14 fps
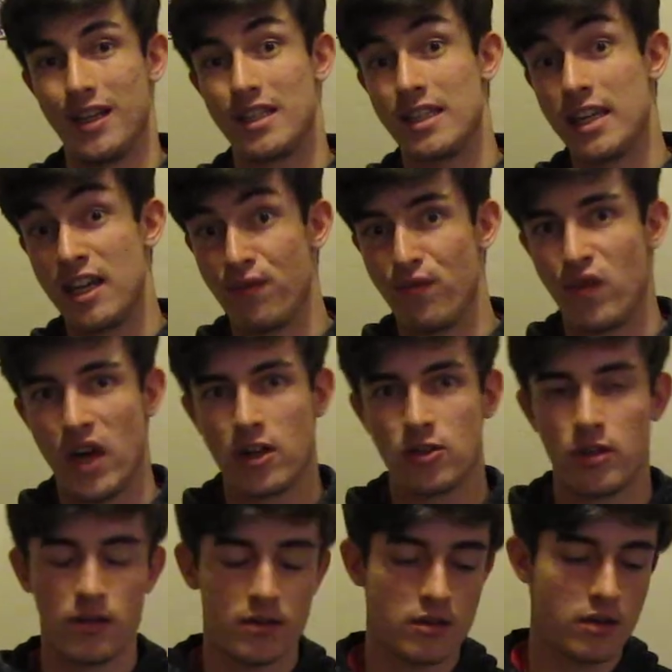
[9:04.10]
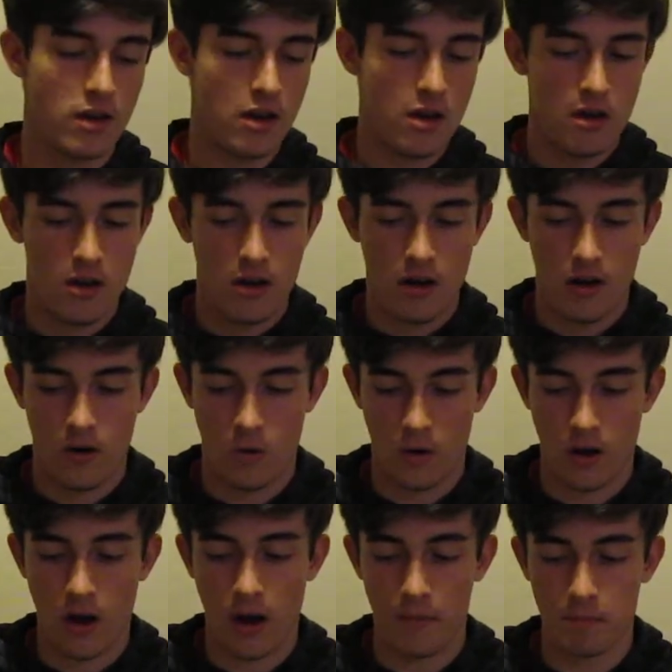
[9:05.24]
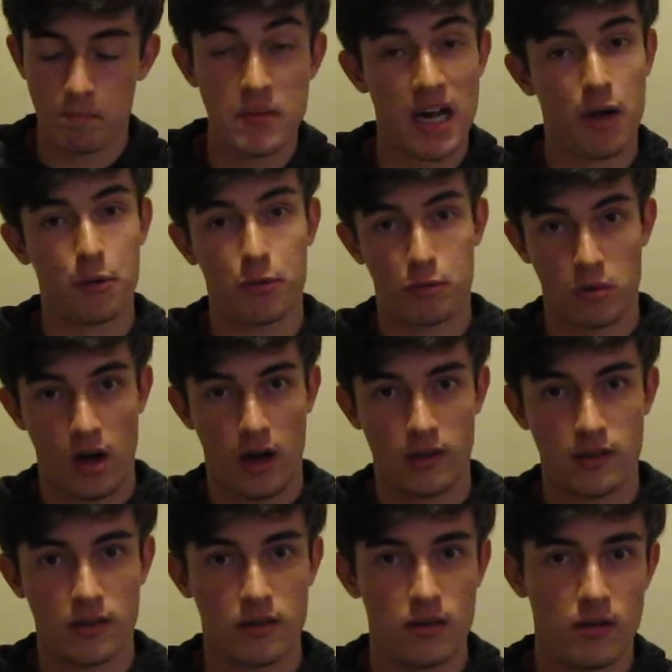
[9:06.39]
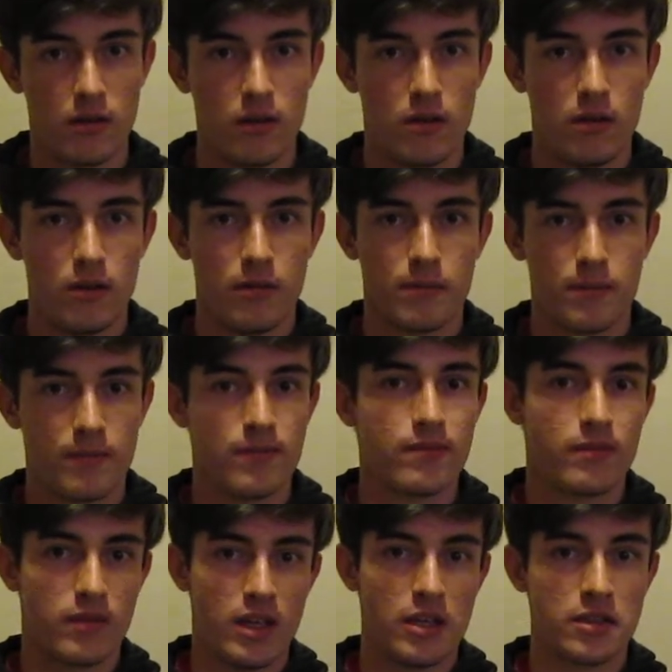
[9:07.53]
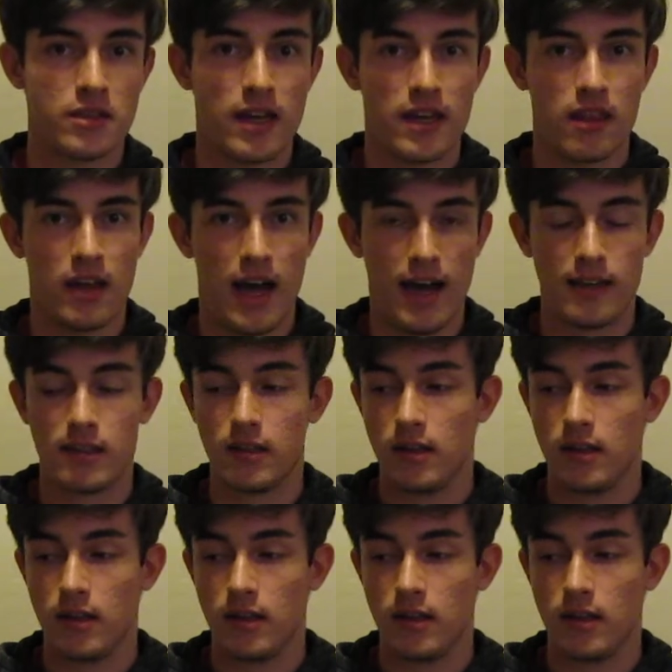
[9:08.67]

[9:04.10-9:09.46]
skin infections or mouth rot, things like that.